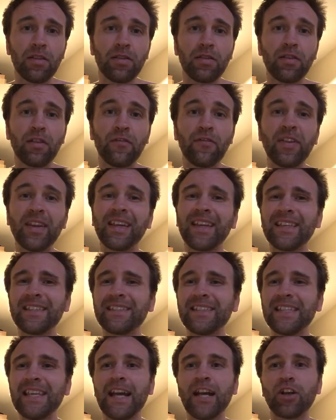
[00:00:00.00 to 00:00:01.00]
The thing
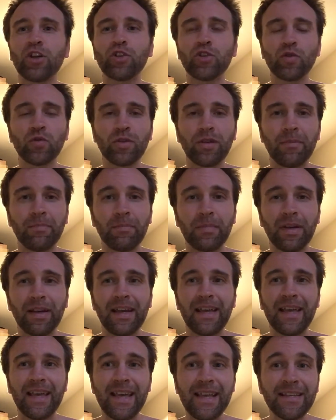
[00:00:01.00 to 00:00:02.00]
is, the actual number
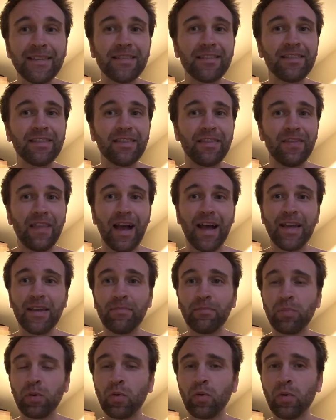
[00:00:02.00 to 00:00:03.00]
isn't that
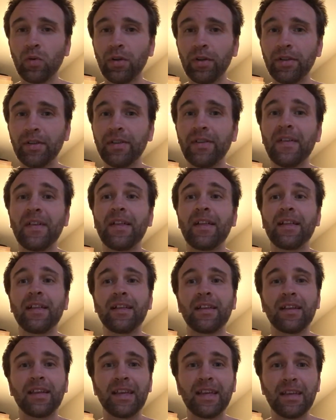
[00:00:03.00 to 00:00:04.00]
important.
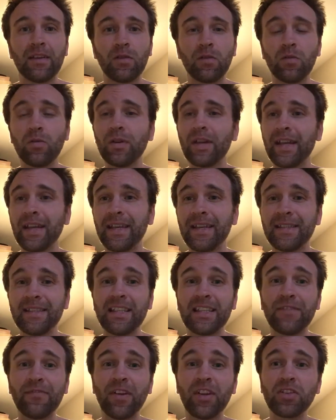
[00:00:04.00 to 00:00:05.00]
All it is
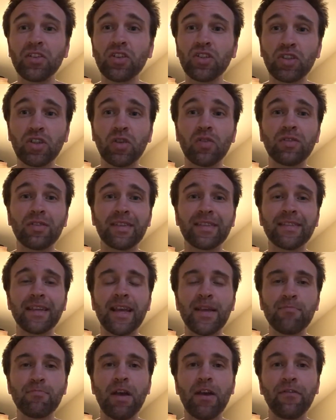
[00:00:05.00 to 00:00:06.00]
if I just use the
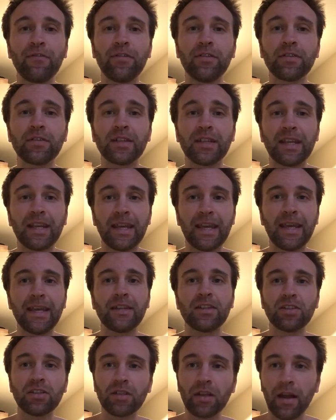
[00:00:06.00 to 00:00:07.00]
same method
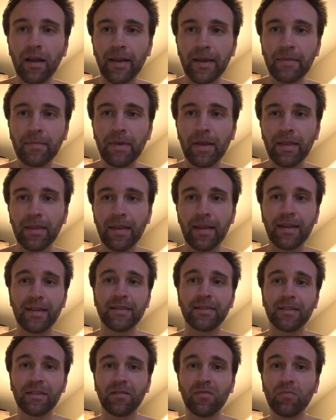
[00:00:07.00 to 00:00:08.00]
each time, then
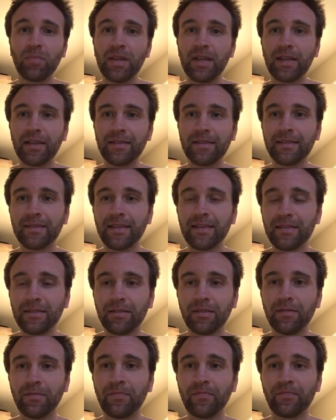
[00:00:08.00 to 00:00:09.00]
it's going to be
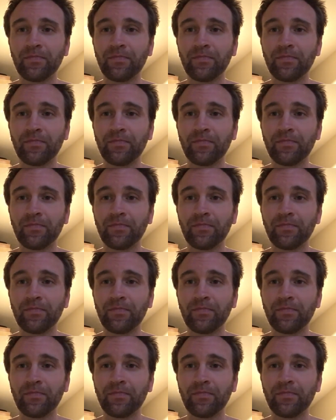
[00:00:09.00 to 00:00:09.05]
consistent.